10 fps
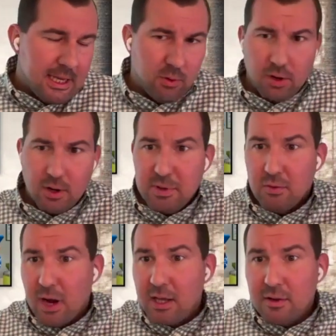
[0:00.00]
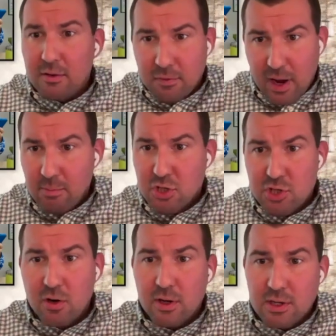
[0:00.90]
in order to be ready and
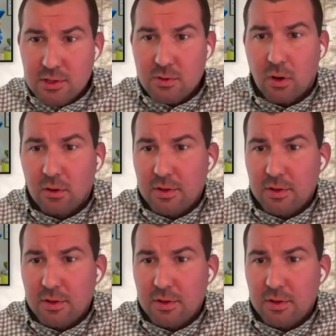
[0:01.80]
mature into all